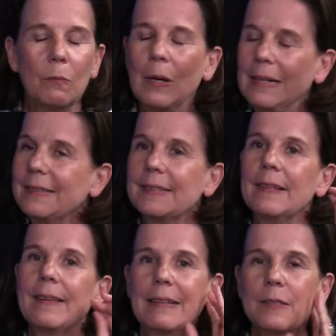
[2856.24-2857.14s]
well,
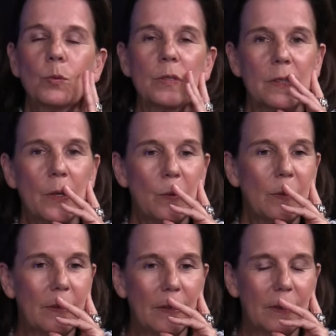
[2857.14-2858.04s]
listen, that's also
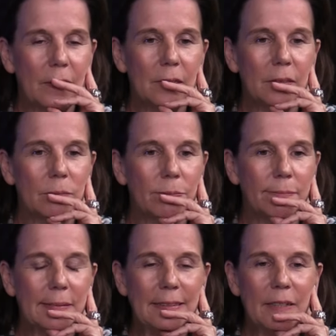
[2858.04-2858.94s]
a,
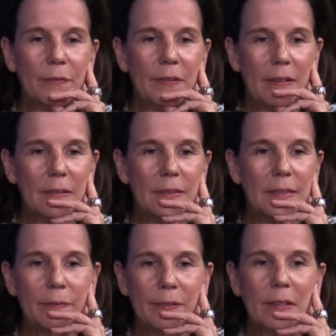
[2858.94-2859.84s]
diff a,
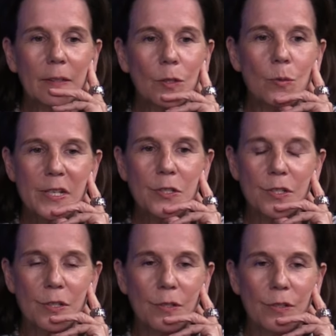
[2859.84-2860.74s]
difficult
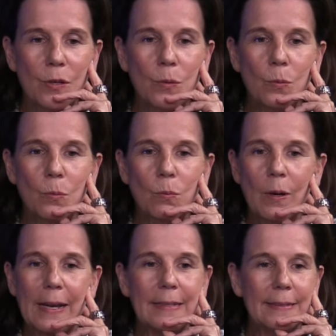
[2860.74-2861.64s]
question. You know,
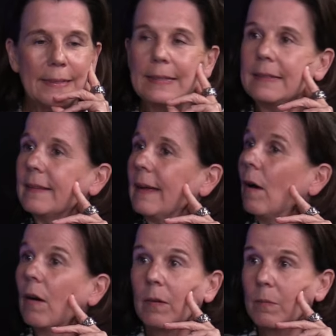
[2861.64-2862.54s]
what I see, there
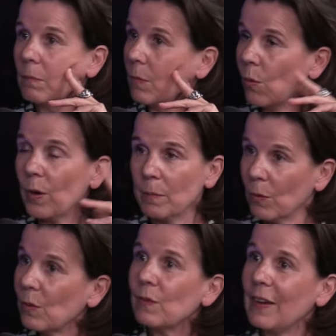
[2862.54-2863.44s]
are more and
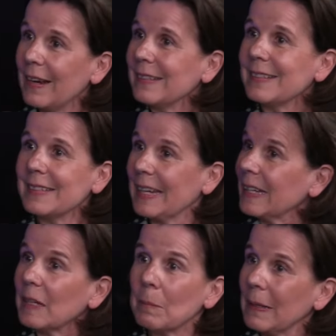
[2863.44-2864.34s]
more fairs mm.
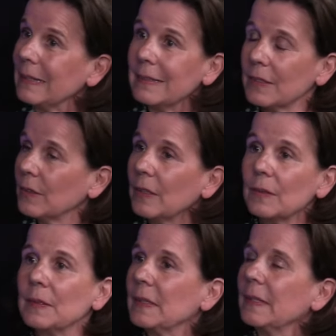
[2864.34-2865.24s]
taking mm. place, you know,
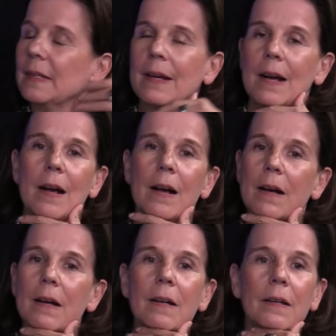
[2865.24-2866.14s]

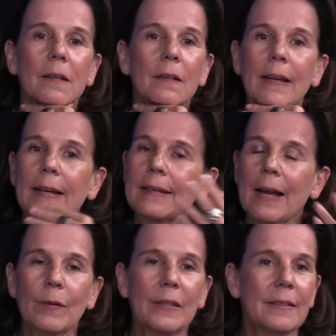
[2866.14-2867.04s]
uh, like
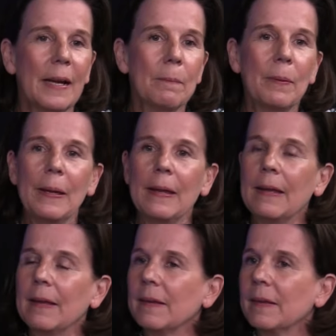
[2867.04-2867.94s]
now in
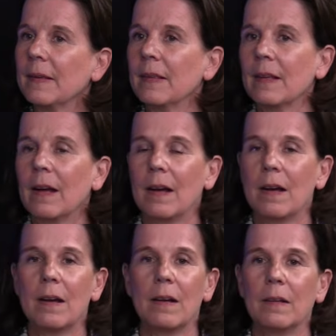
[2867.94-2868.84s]
Taipei.
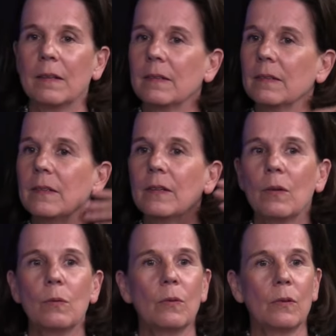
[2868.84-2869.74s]
Uh, you
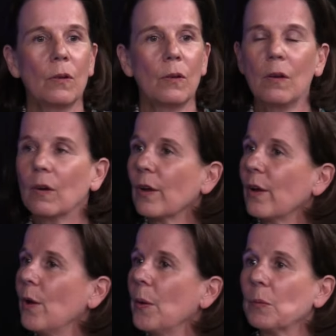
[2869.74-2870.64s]
know, not long
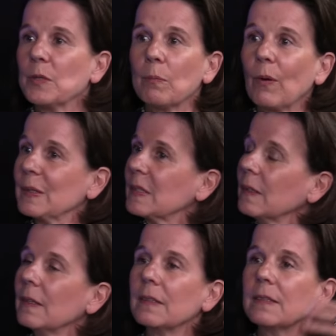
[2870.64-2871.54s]
ago it was
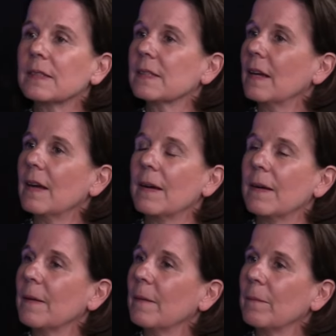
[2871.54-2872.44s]
Brussels.
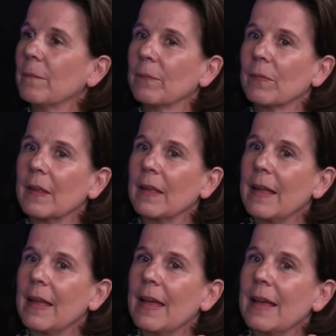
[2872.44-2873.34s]
Um,
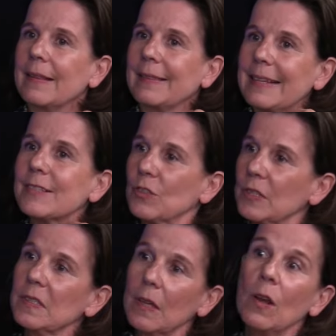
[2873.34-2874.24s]
there's
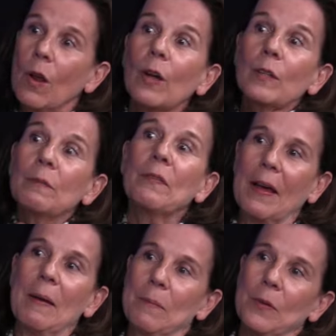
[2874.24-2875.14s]
just a lot of
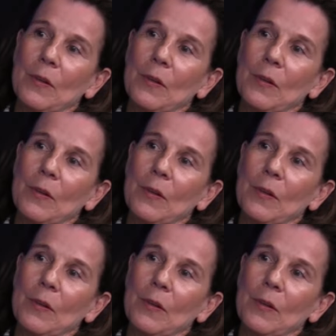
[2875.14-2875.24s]
them,